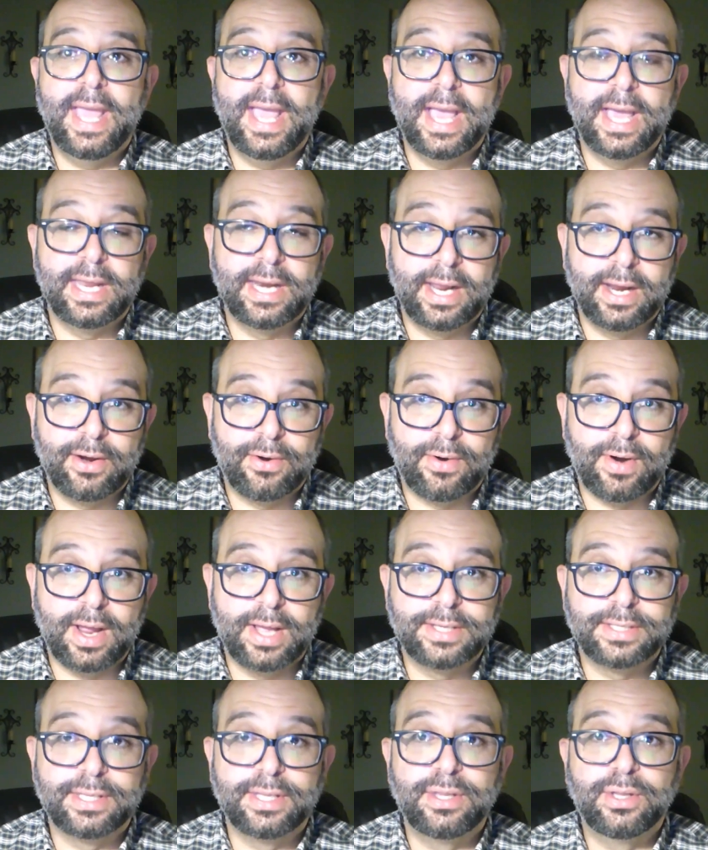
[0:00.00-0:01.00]

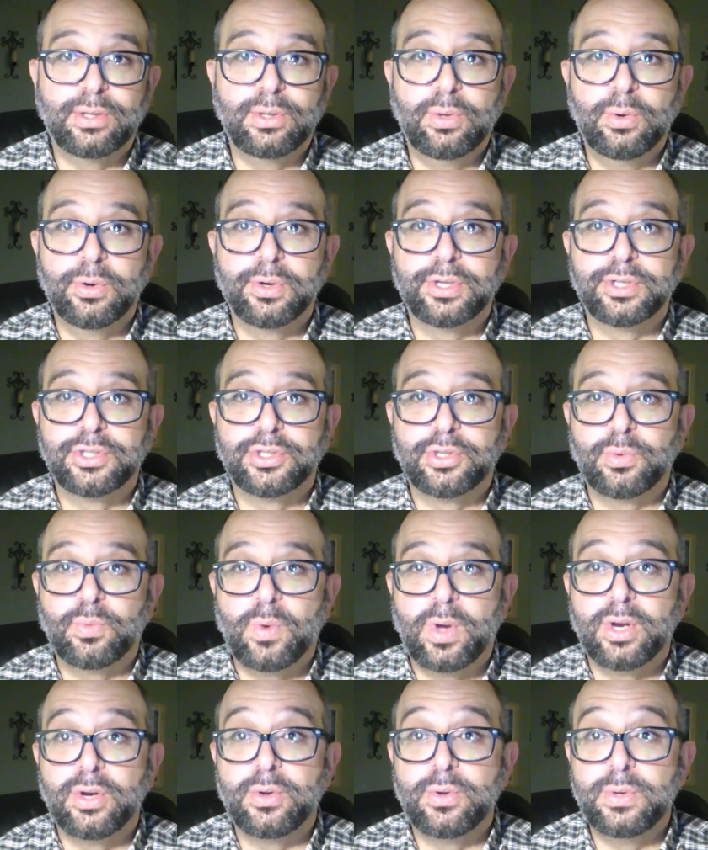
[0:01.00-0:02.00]
Antichrist, and the Lord is the
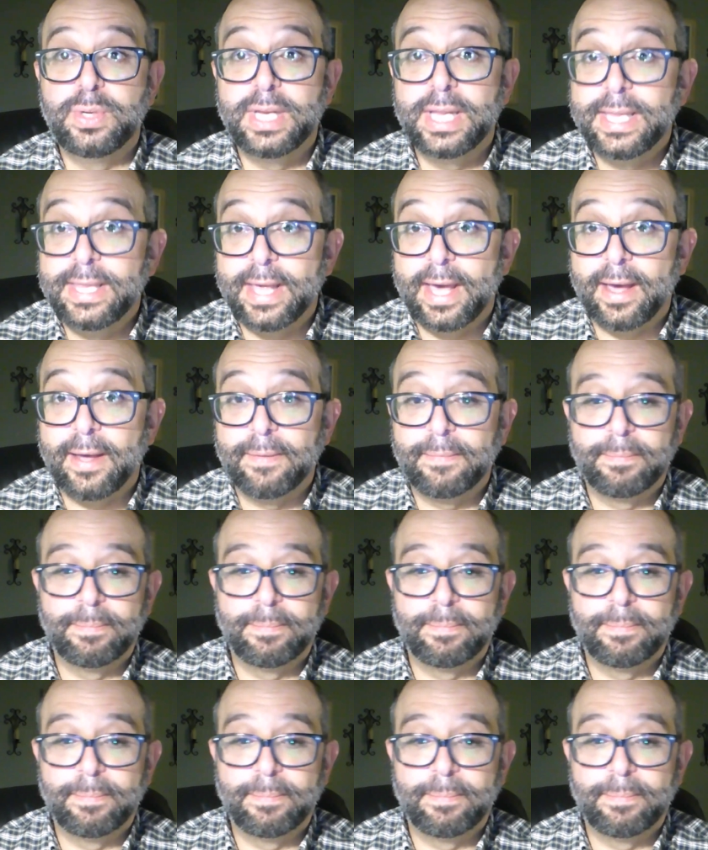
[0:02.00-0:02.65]
one who did that.